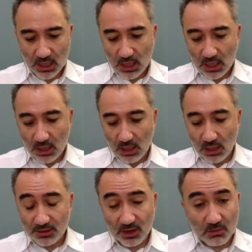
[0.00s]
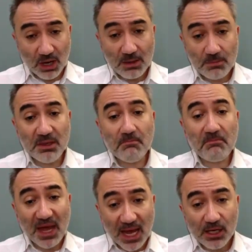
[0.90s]
There might be
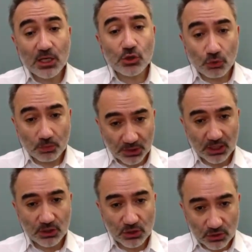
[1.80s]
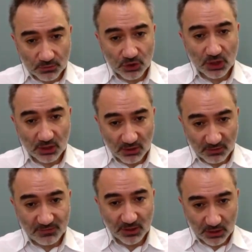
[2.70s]
bad interpretations of Sharia
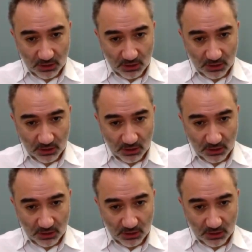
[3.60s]
fiqh,